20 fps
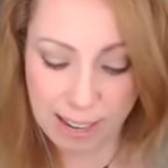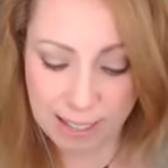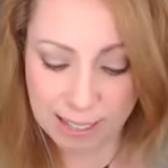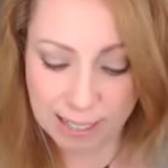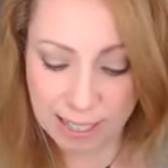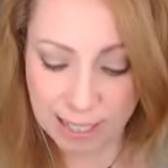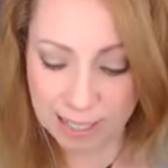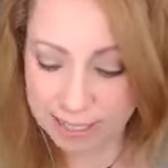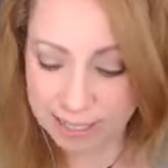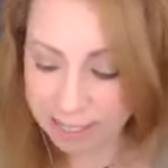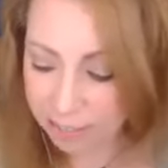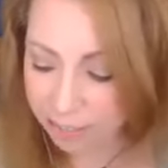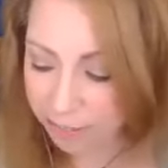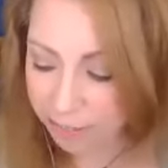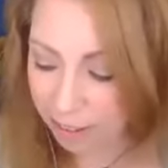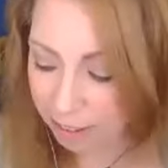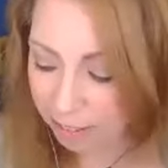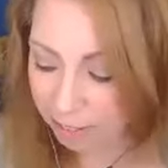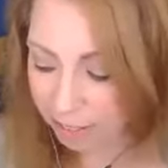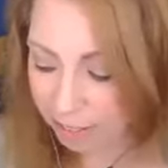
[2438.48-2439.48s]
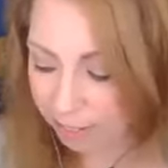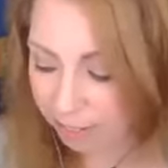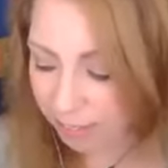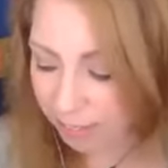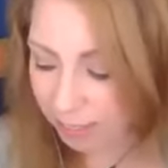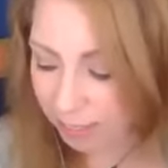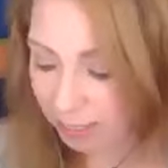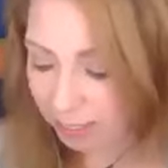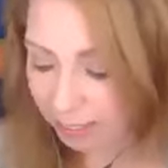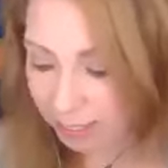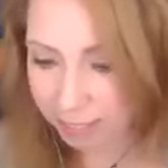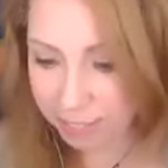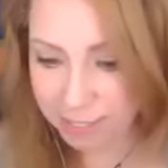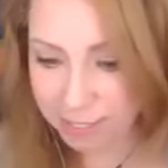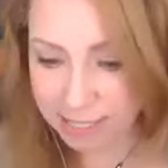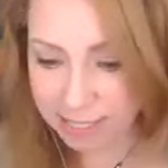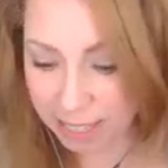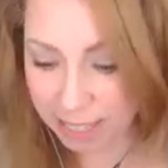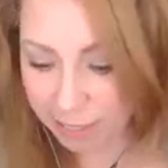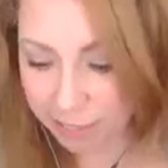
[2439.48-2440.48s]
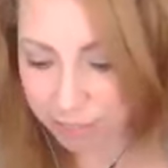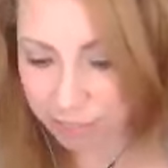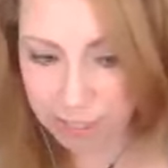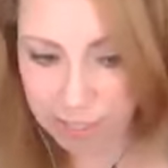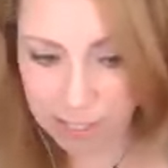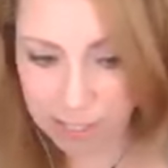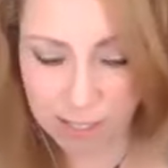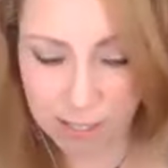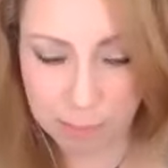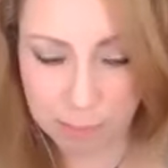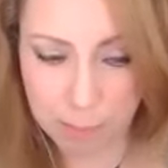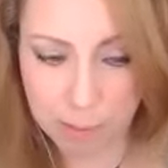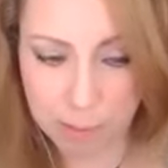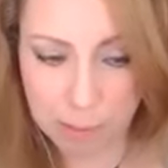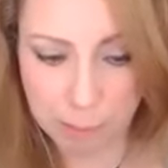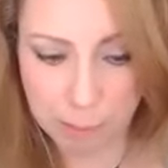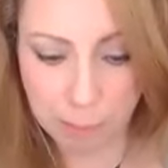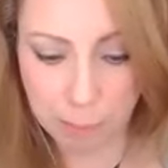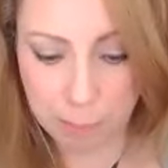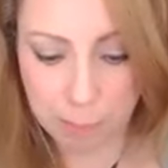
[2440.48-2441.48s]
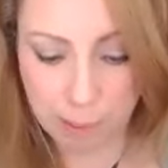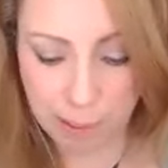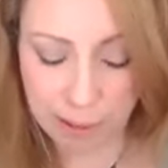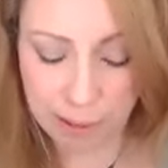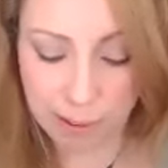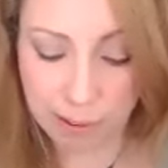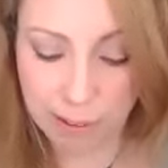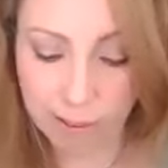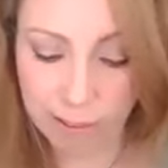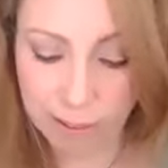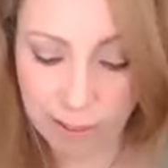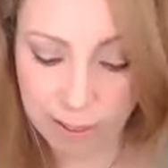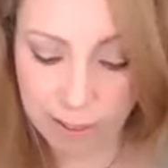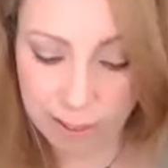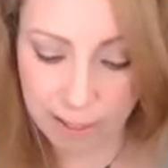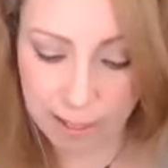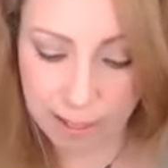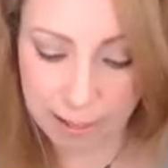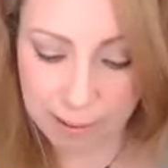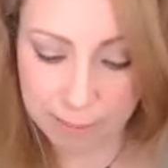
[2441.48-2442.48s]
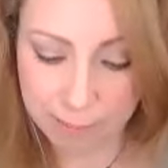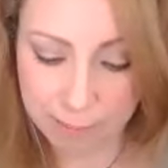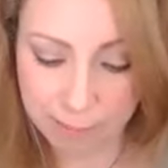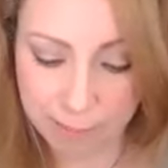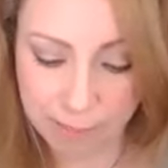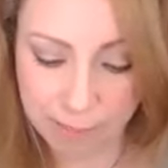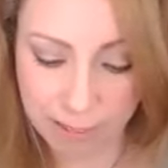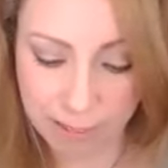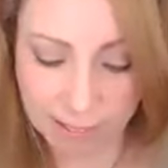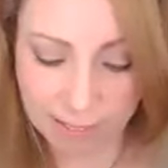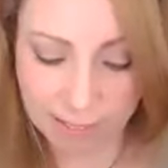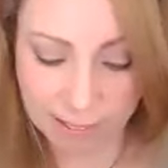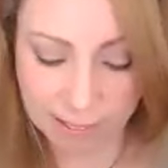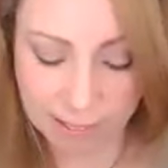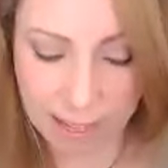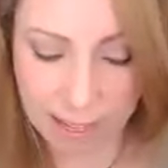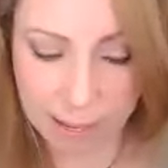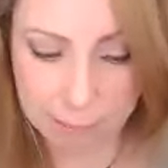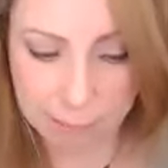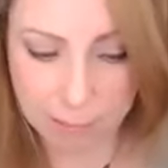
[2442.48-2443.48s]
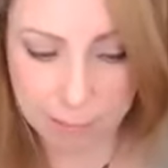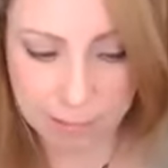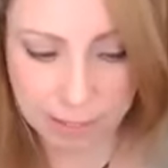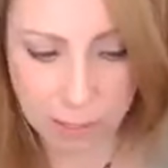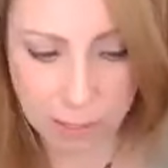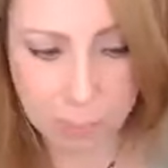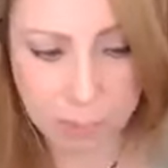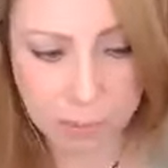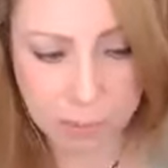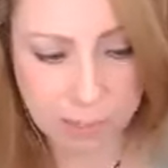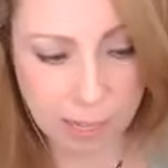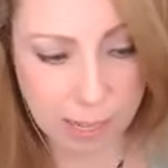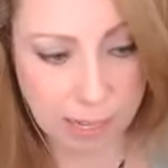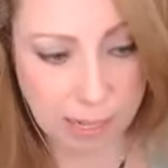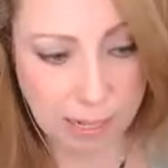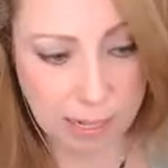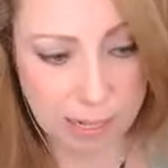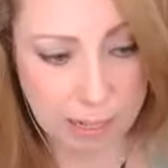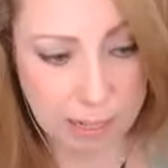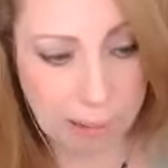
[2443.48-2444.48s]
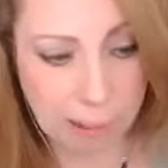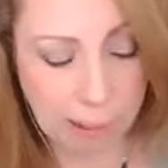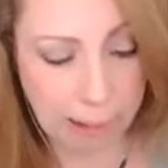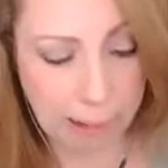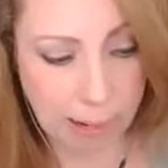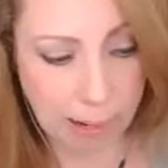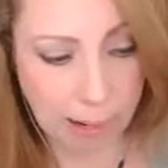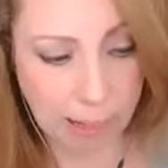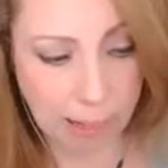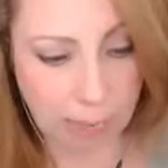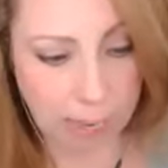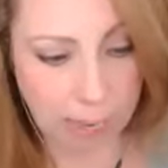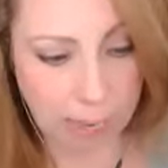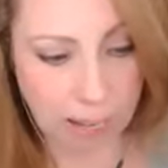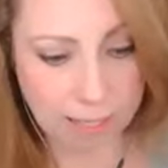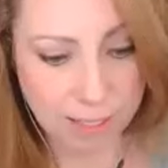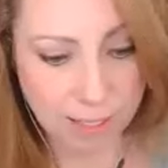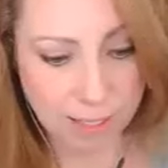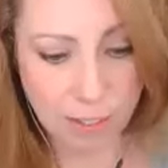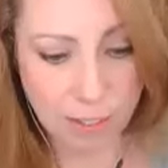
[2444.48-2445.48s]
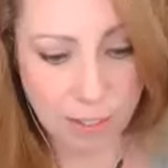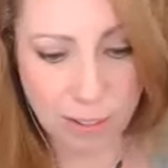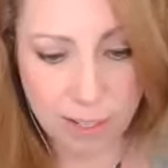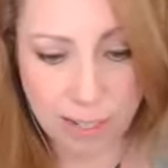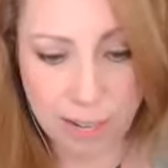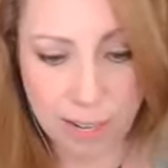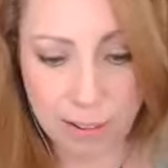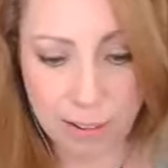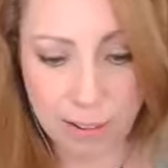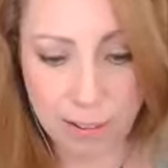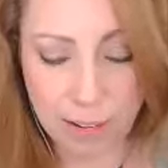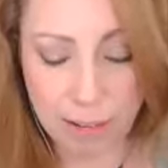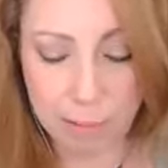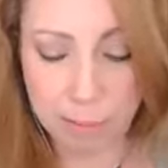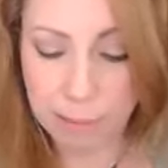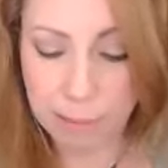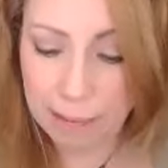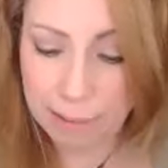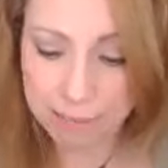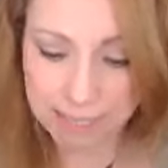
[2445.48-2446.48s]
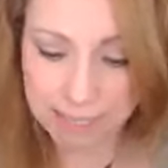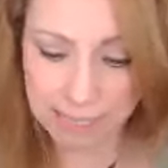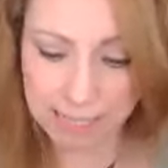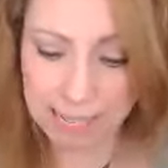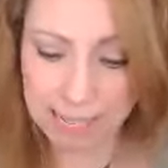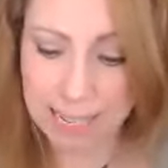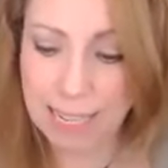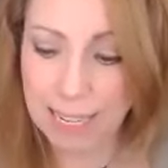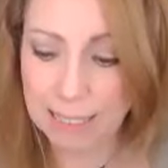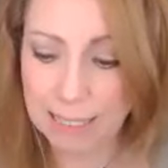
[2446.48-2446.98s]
I can identify with the feeling of safety and being prepared, things like that. But it was almost like I started out when I was a kid.